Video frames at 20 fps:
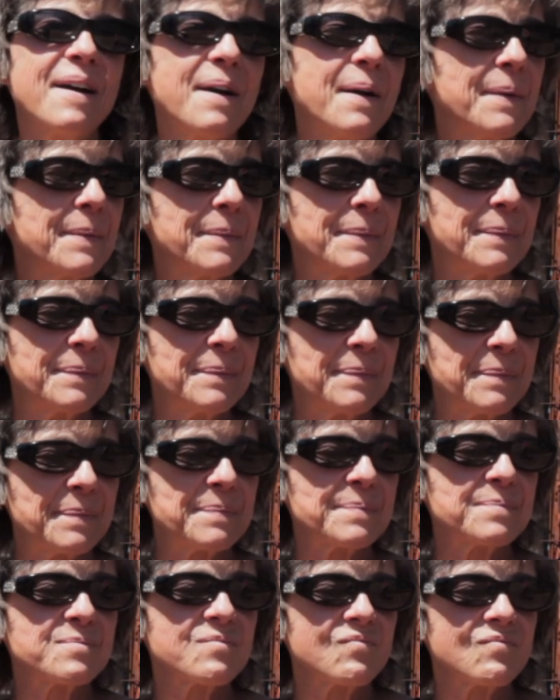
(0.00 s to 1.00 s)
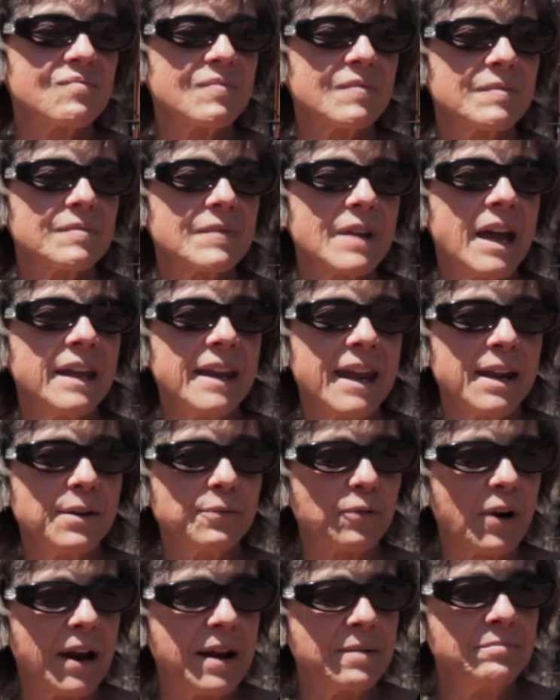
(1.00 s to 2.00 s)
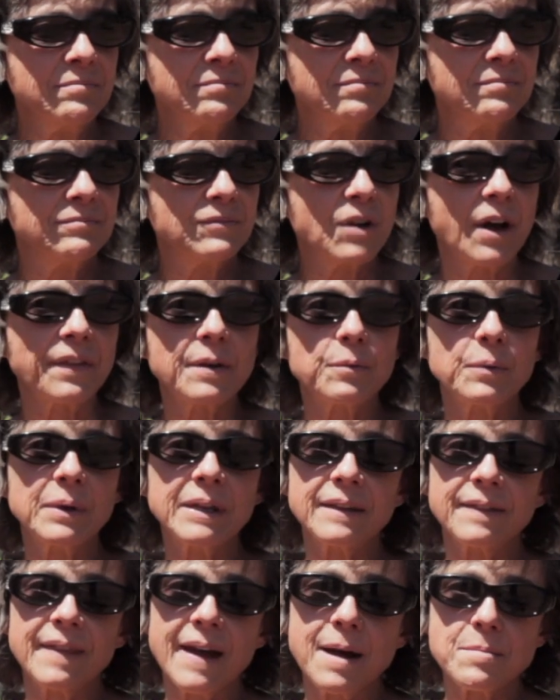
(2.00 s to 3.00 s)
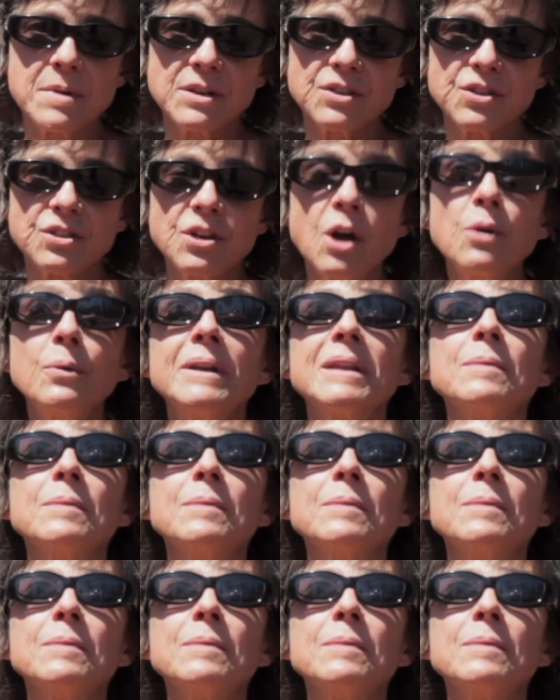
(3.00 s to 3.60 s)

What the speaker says: An A-frame, not that we get that much snow